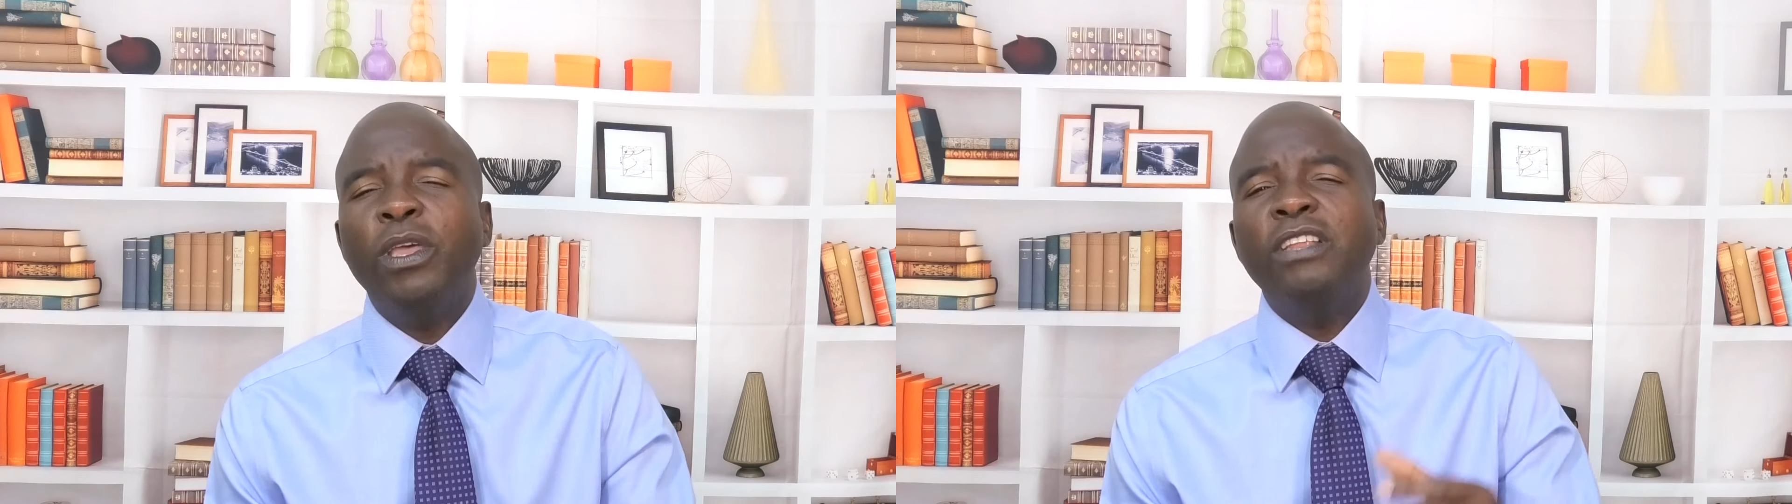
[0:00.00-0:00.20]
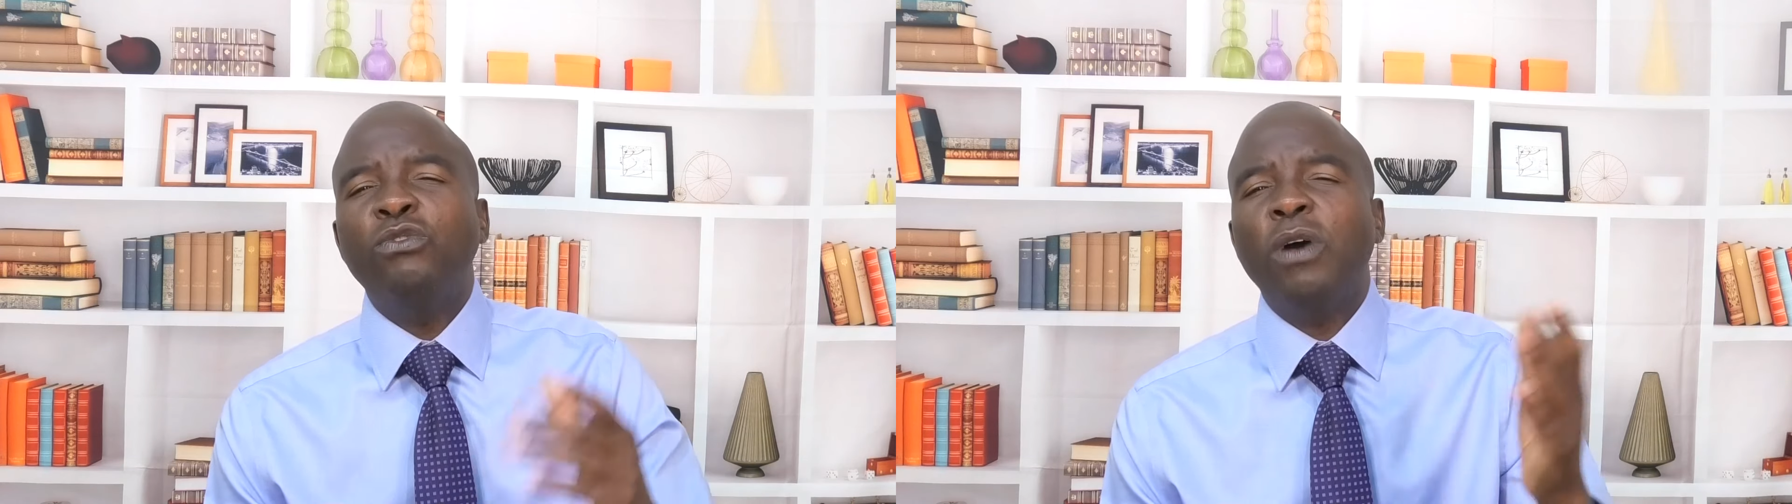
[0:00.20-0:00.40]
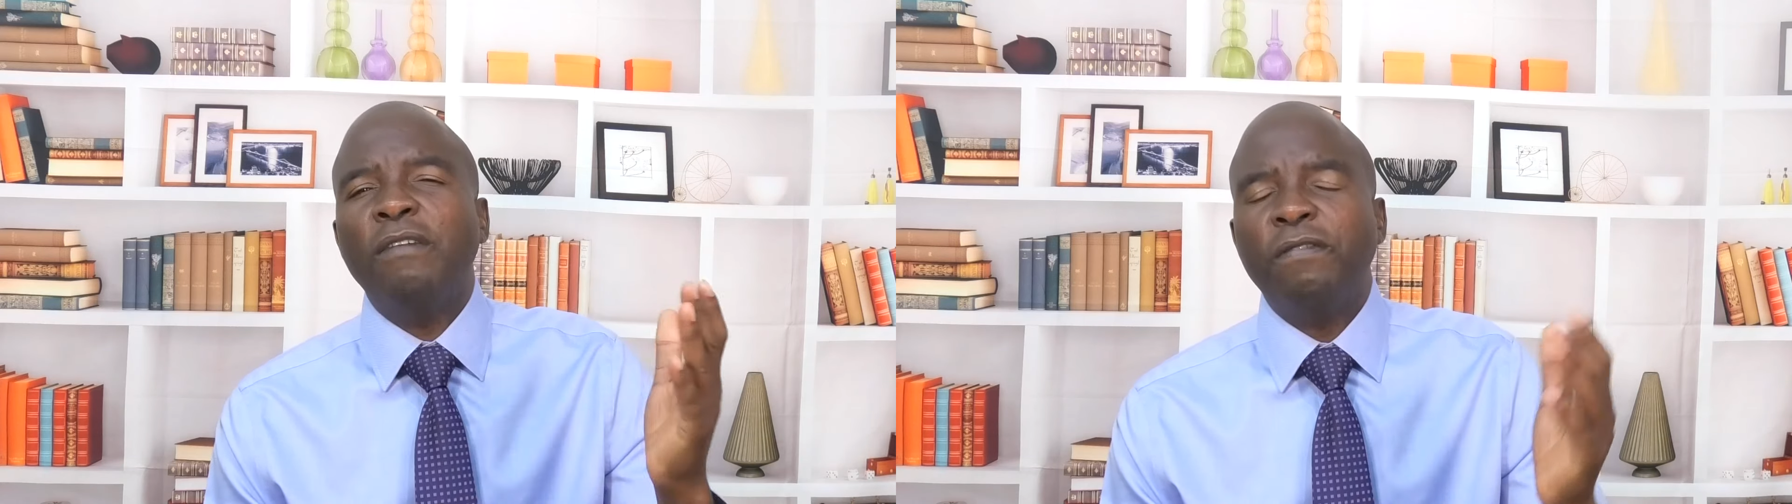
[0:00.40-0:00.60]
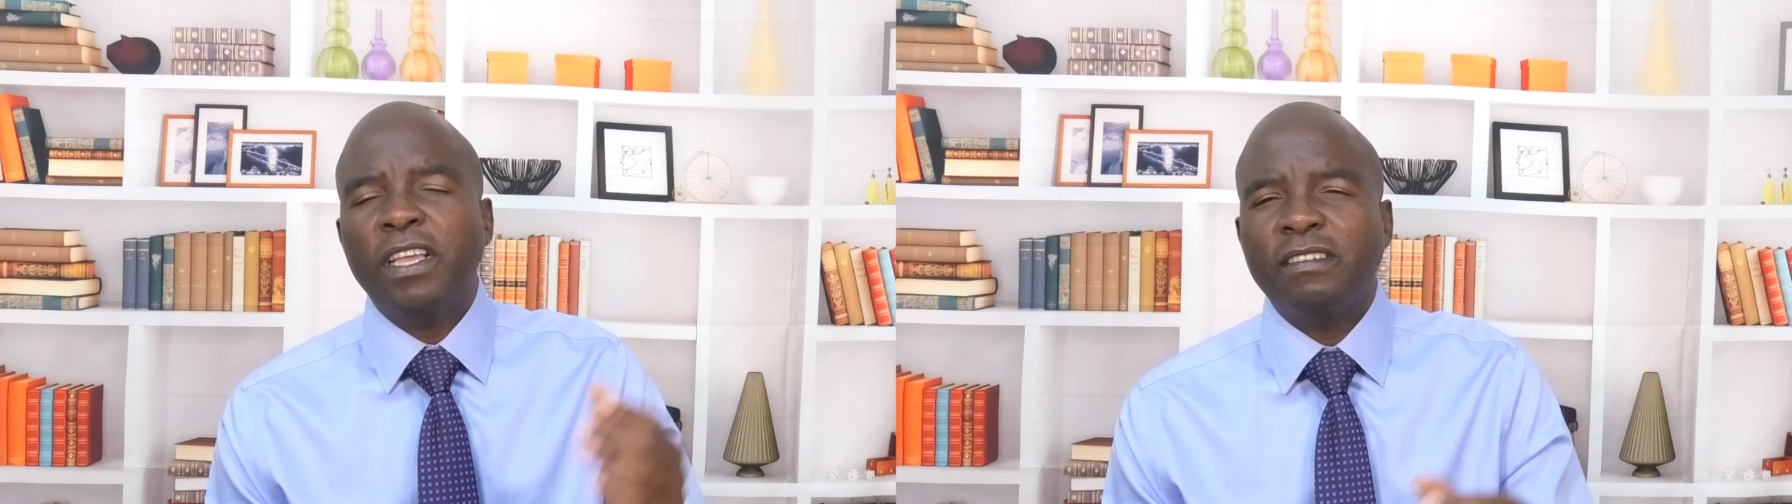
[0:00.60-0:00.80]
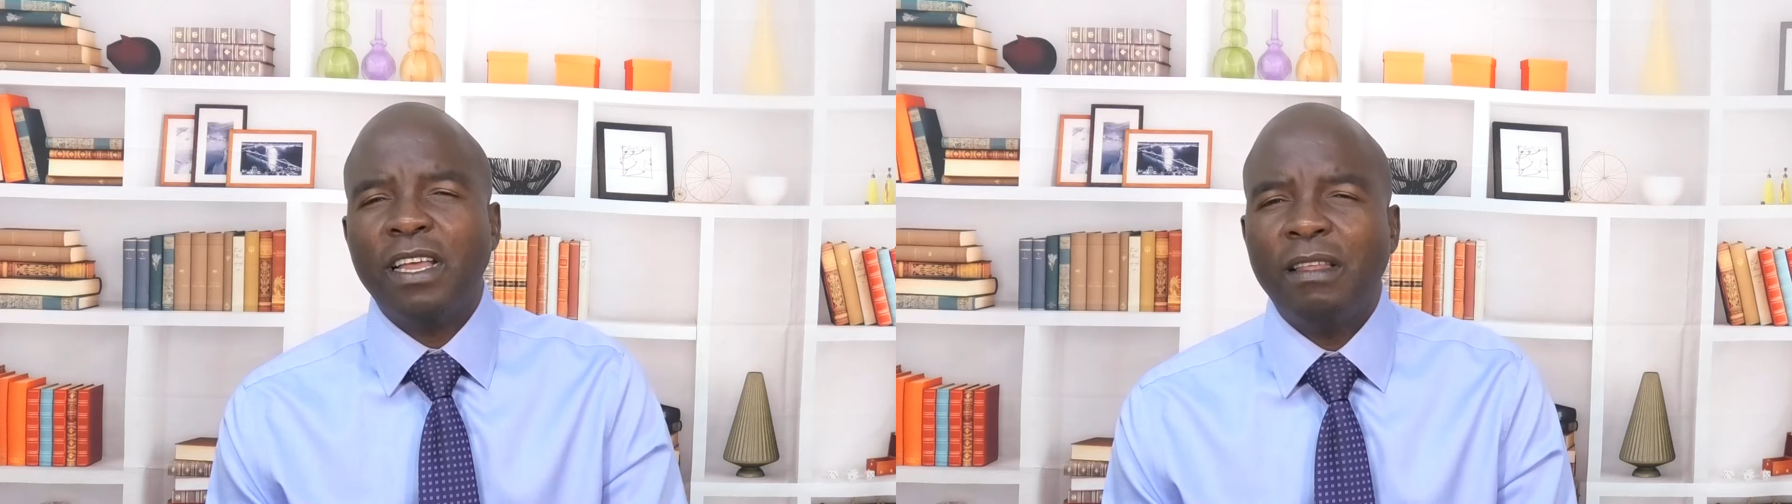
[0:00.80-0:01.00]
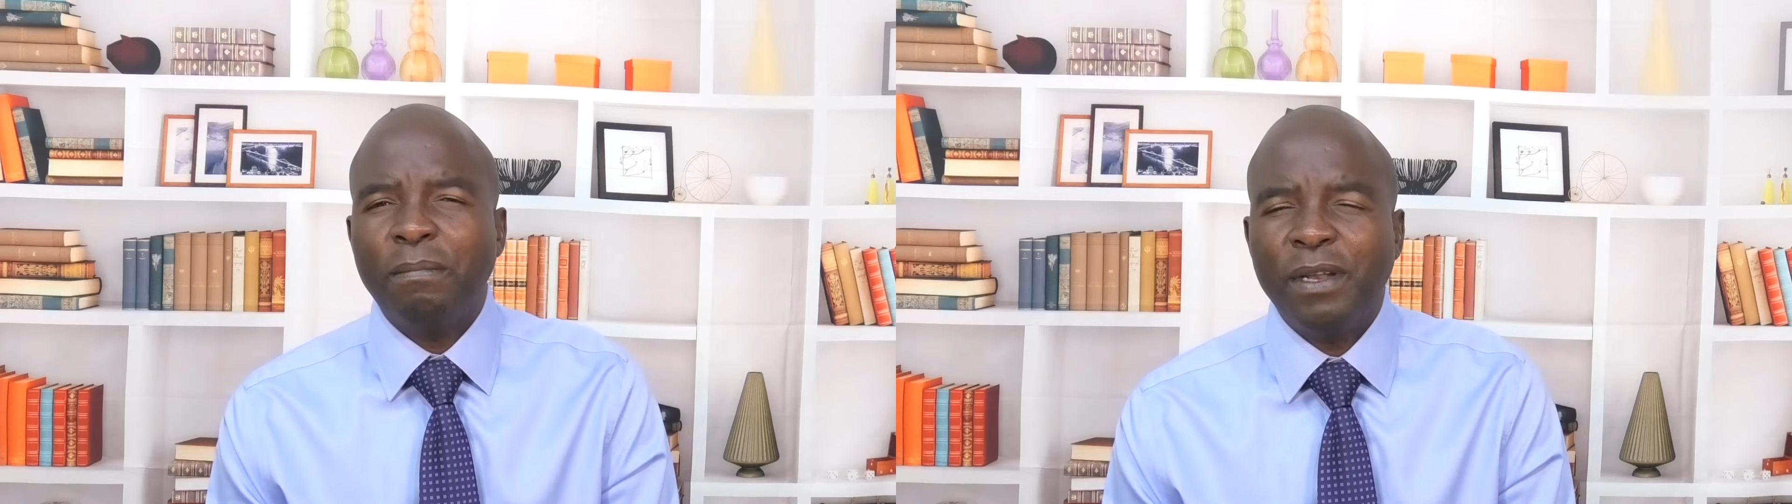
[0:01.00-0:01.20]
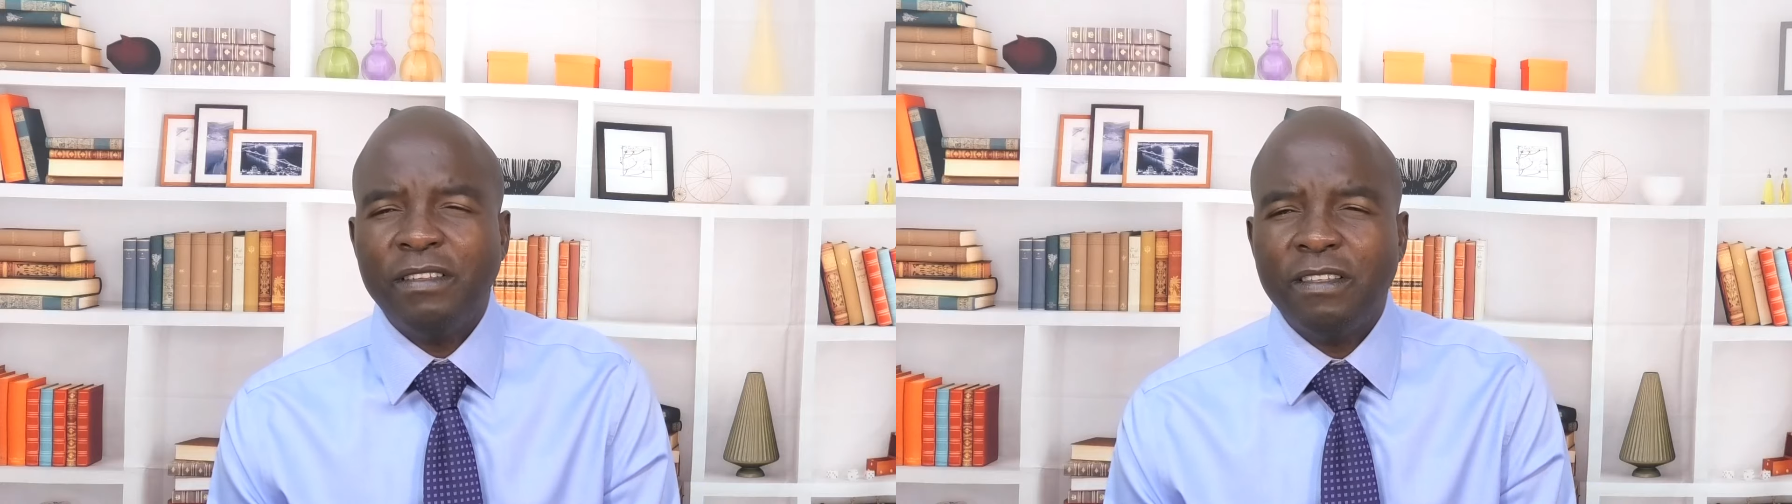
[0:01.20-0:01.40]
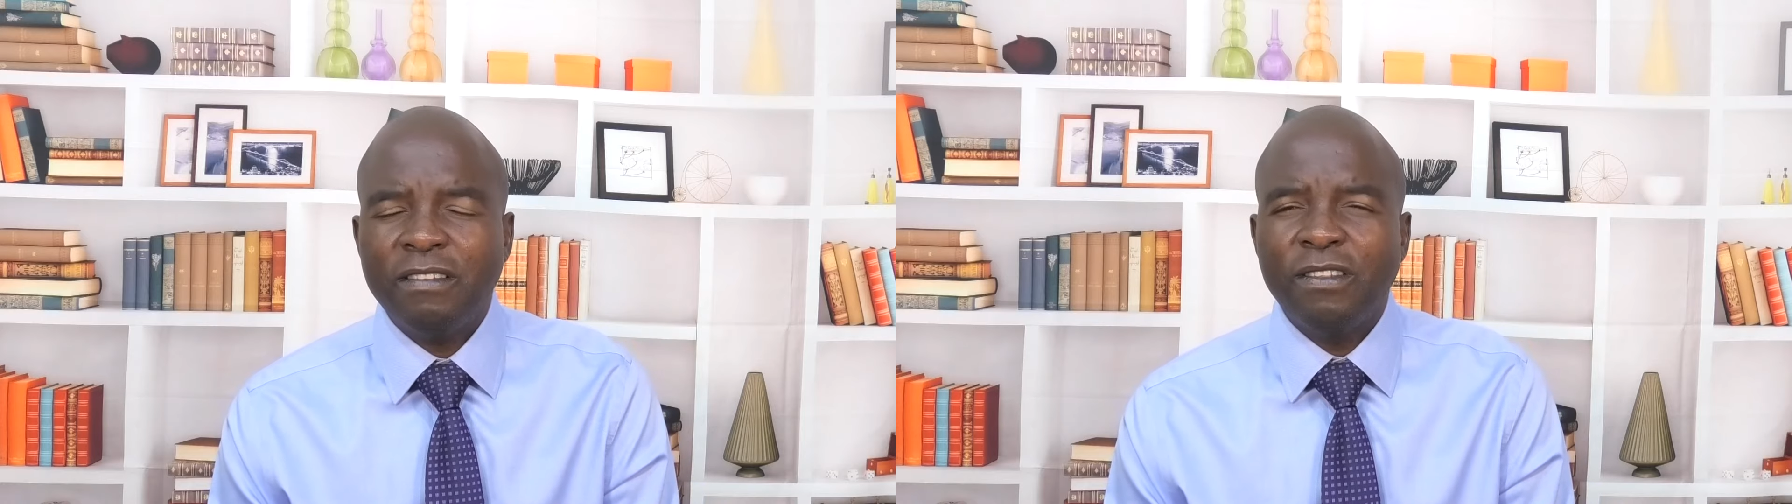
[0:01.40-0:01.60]
it will affect other
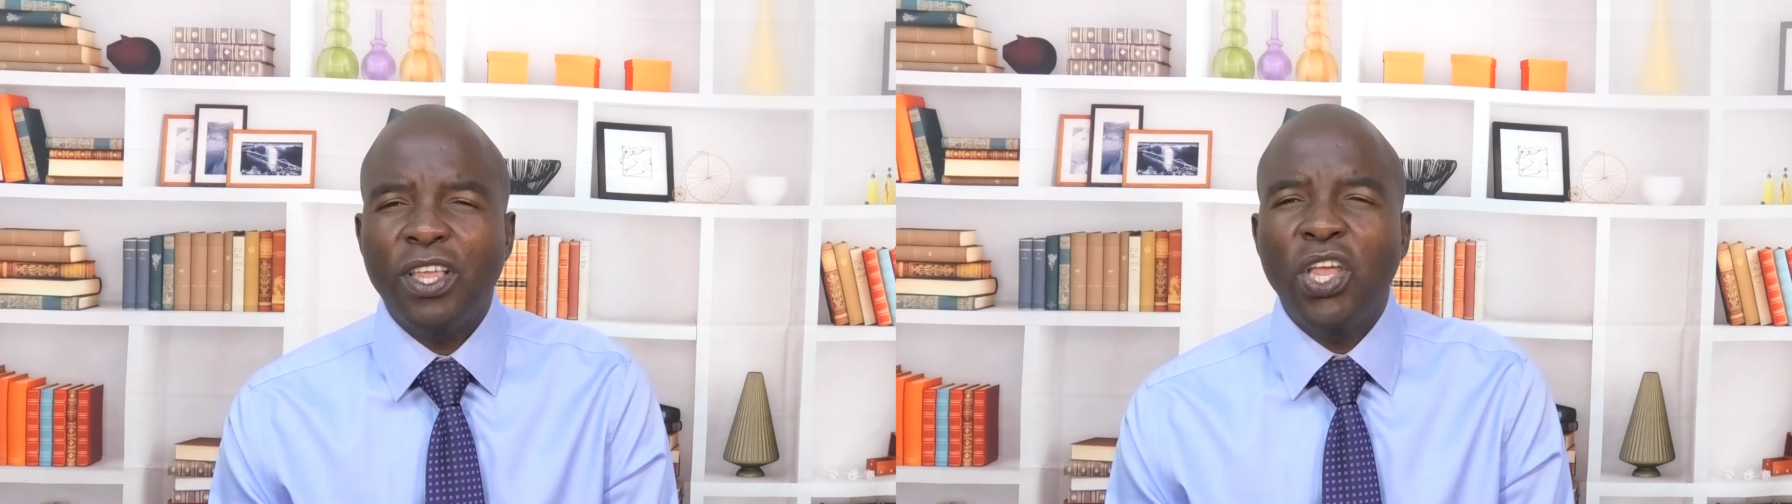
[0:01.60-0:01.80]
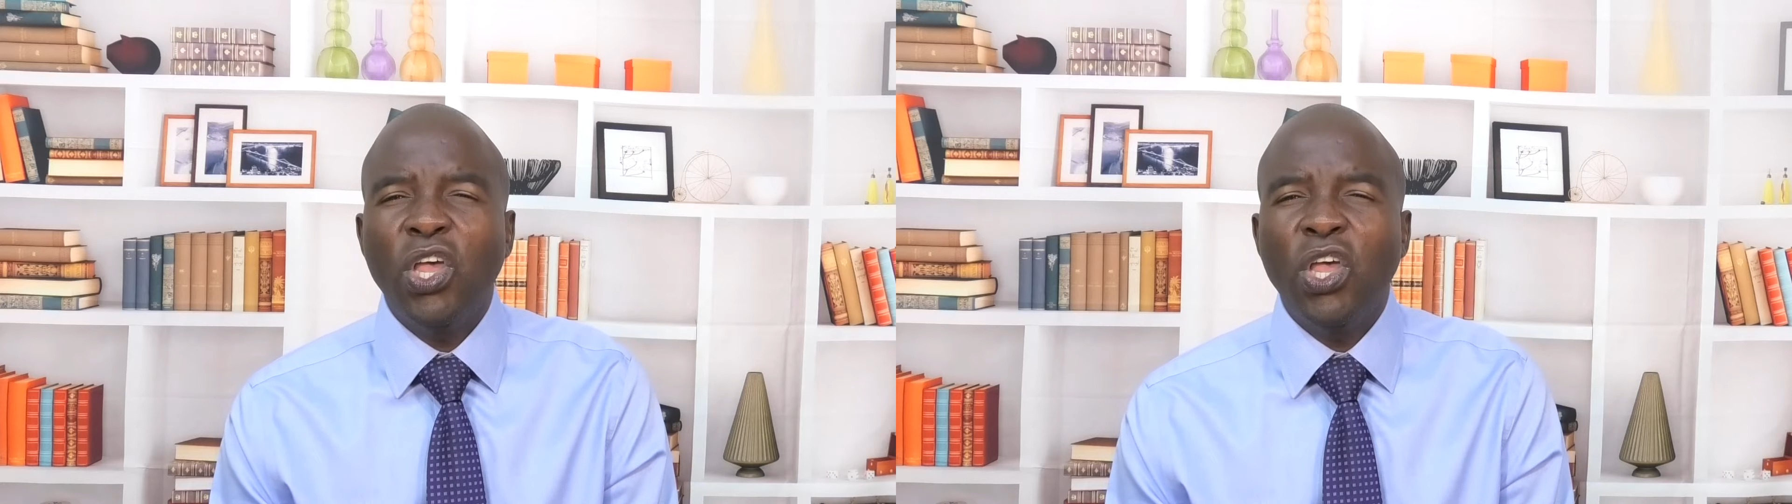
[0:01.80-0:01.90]
places.